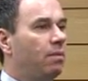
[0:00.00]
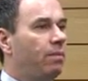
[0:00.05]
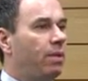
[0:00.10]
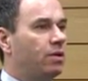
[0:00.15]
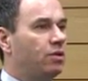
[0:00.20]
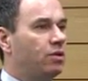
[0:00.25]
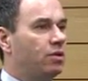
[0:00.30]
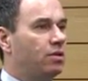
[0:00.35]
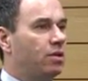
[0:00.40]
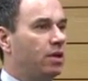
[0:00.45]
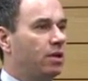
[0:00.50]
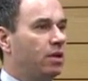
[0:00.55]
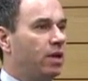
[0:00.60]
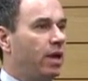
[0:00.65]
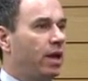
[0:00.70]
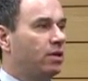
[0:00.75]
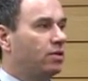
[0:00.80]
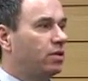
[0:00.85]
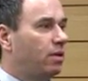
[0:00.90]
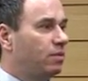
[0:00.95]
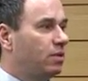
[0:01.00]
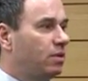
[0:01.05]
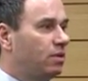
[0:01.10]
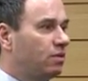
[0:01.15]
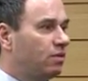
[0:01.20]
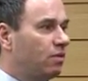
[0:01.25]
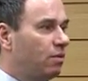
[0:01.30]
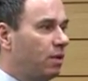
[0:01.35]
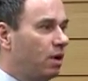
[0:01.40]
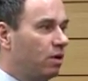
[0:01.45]
budgeting
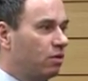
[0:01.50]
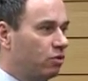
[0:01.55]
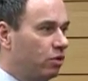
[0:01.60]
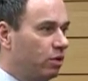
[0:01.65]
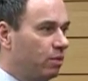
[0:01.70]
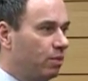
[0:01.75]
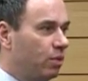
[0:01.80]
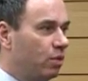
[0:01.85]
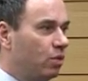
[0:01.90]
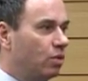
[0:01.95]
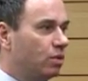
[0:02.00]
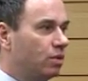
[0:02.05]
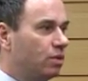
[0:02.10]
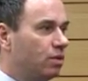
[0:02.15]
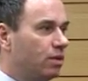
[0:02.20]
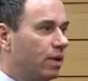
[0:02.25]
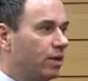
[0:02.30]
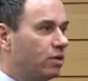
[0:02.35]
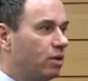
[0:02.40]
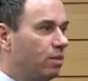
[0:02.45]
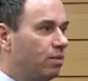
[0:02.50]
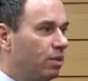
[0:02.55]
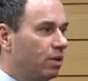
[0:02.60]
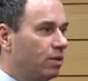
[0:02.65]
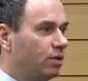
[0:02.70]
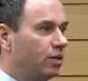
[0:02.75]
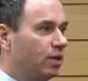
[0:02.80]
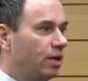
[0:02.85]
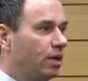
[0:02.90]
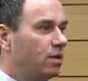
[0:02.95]
acceptance from our group board to actually
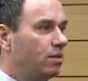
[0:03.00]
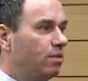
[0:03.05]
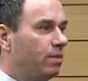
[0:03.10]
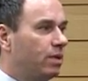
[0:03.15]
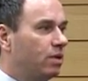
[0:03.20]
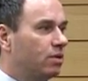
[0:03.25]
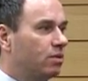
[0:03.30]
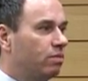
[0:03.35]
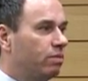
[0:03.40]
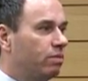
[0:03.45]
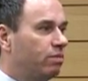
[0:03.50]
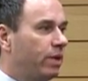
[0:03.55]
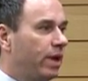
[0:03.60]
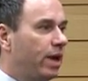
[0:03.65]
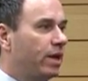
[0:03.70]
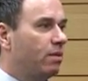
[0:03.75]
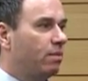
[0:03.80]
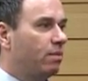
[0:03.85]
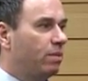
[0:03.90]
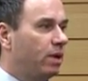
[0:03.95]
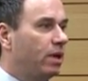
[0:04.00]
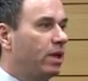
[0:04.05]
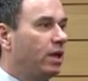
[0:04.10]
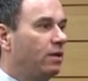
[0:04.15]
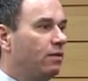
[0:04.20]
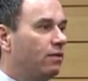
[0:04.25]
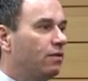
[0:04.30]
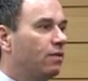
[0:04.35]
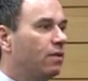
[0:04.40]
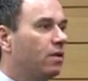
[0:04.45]
proceed, because we had a
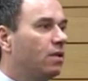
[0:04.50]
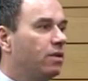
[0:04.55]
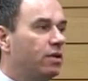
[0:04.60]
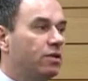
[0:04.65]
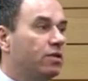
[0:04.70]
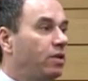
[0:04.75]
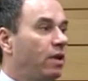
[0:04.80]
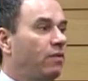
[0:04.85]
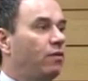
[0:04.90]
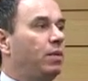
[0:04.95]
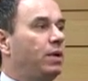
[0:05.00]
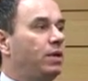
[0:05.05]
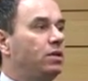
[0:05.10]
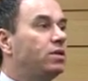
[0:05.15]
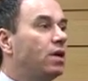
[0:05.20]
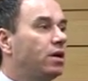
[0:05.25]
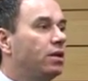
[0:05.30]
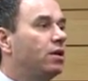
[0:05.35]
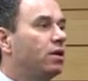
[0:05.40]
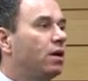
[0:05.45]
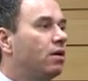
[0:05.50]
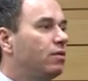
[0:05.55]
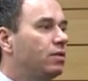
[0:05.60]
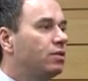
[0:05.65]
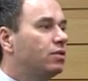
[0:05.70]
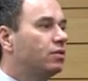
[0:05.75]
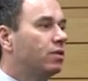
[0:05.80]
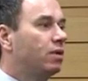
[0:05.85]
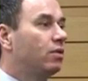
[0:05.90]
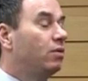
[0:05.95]
belief this had never been done in our
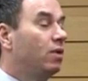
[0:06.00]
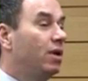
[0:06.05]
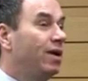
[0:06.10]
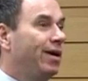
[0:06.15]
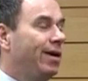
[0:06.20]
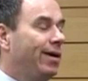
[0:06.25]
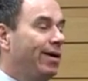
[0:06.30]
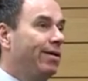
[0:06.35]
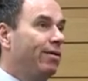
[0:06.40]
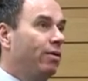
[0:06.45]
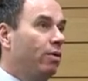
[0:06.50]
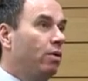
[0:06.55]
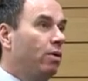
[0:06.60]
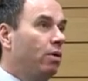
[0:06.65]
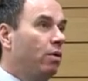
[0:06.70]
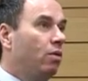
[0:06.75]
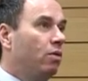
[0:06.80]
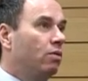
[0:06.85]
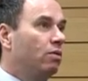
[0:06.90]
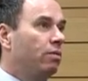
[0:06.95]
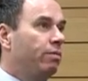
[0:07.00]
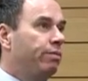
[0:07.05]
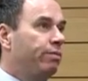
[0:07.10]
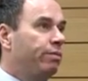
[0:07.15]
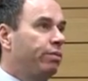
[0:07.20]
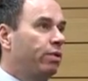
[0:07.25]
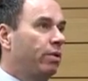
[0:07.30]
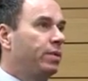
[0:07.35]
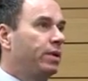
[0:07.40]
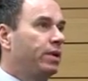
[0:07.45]
industry, or
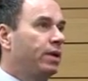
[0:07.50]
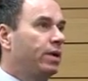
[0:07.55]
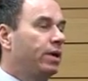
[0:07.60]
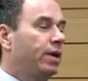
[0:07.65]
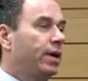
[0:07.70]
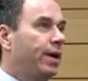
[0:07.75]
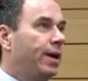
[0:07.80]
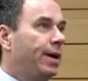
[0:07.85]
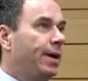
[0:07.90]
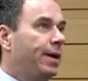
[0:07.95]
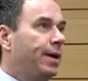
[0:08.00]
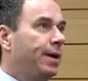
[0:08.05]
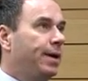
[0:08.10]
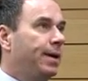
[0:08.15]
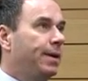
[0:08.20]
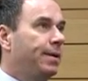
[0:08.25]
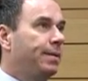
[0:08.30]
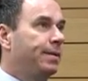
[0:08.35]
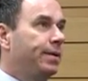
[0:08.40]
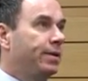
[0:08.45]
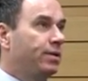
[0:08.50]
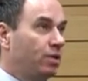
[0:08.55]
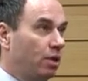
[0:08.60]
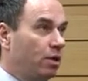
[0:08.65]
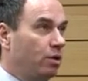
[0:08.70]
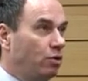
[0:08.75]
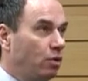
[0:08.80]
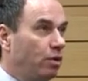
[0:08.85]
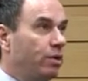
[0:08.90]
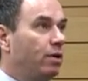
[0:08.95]
probably
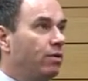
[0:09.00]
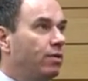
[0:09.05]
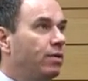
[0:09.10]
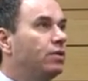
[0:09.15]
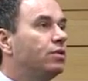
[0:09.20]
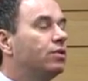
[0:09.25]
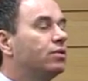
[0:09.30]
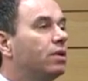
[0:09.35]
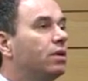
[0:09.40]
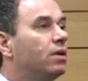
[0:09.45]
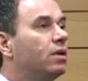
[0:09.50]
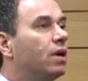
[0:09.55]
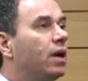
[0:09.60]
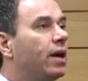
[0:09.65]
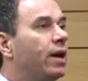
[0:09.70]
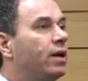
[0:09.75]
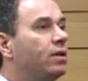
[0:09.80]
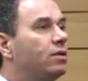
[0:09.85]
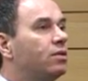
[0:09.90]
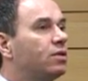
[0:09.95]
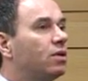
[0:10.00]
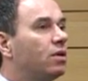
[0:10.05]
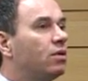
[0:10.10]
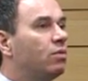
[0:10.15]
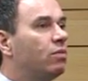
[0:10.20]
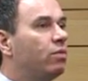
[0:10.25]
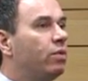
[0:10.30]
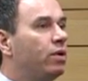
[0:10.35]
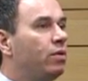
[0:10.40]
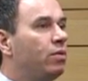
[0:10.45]
certainly not in our industry, and so
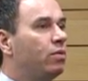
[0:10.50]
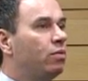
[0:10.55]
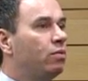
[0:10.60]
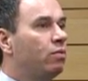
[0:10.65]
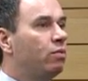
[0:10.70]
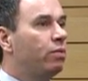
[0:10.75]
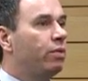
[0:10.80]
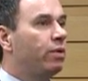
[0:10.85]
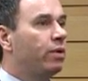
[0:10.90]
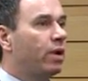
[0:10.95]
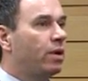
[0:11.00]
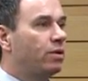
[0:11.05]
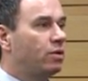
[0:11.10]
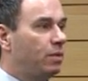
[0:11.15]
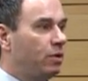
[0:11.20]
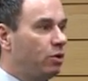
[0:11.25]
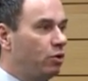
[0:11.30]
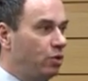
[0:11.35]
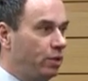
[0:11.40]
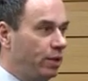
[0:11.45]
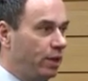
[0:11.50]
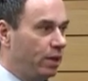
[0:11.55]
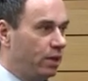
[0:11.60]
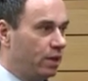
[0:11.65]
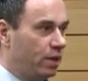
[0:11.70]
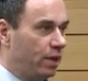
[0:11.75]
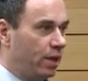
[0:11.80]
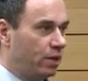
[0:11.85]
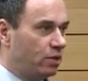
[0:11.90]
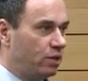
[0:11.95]
we were going to be
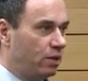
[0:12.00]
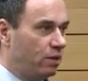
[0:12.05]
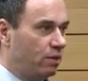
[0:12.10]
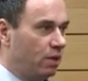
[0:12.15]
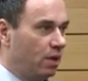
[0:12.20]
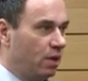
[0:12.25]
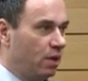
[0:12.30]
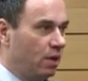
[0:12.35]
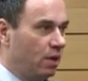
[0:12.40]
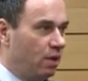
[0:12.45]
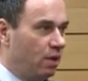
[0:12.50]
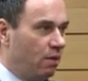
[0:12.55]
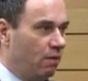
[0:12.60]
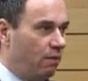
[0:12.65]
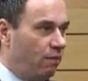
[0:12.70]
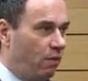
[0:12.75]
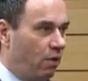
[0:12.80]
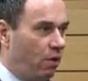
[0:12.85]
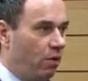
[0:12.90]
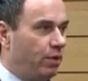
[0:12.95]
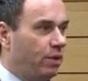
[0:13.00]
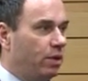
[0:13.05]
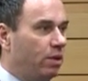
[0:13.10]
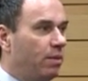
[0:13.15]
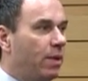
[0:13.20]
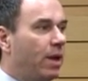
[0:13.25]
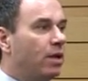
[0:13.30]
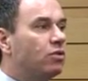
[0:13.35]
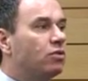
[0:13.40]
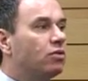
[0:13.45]
unique in actually following
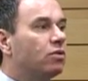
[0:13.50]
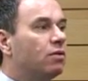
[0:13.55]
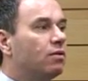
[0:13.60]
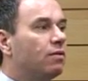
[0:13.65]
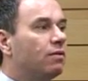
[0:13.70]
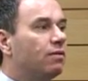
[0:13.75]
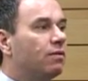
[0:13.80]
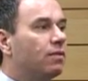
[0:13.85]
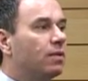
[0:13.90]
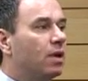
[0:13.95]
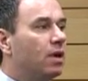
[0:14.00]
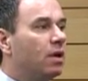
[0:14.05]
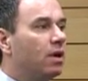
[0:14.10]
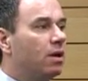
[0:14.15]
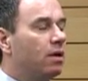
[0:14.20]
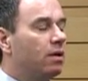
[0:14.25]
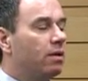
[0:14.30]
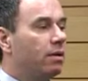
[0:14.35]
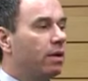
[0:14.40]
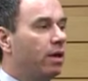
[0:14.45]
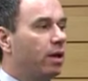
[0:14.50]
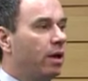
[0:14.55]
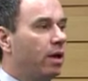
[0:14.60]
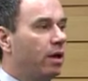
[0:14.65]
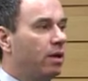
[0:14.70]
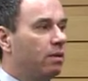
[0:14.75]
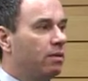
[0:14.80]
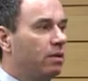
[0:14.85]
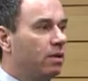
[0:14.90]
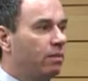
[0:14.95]
the mantra of
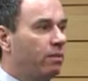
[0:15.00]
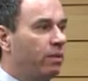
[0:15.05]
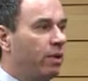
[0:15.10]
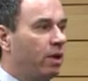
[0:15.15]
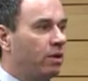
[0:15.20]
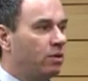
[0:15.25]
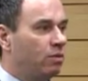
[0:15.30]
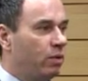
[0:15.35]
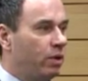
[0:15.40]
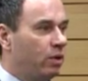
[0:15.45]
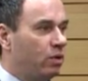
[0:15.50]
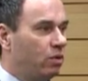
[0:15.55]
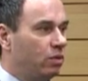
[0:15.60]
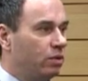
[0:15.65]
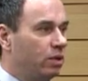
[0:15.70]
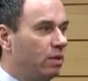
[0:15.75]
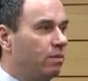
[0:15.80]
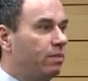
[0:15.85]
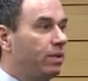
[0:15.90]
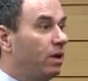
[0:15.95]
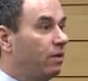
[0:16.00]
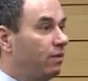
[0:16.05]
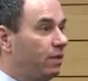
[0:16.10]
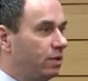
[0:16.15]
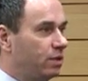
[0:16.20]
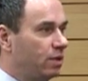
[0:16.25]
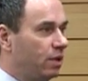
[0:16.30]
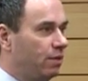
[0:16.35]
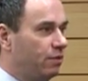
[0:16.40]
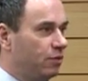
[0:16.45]
the as we called it,
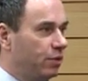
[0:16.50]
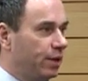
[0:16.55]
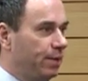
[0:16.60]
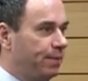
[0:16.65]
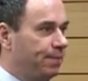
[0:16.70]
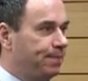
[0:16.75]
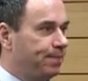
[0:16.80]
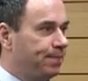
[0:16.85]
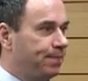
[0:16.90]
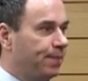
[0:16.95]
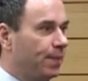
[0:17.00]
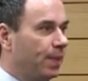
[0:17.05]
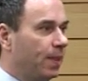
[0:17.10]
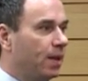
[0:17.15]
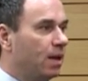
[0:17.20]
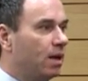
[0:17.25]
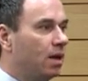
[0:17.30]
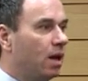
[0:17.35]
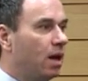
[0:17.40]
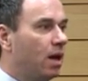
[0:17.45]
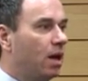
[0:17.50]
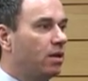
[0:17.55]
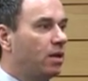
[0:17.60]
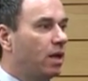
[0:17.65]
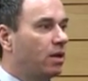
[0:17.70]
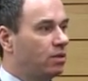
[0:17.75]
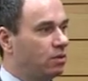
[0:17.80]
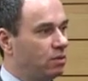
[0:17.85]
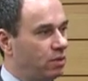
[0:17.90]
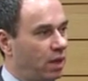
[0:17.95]
perfect delivery. Right. And
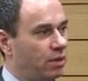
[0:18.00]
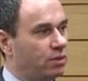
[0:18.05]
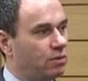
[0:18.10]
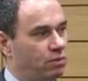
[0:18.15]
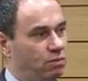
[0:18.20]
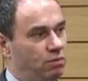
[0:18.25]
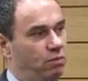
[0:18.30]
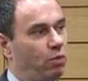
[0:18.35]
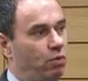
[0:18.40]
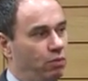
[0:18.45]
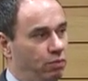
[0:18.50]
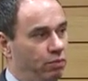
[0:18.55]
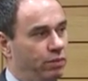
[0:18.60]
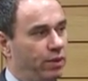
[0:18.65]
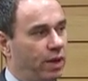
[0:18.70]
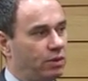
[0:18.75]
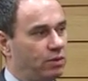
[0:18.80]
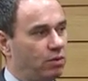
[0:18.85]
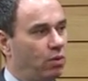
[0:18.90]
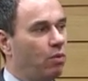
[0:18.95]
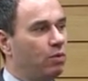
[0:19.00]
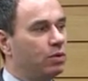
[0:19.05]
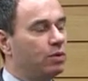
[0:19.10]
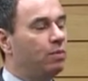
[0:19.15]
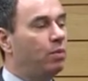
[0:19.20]
that's what was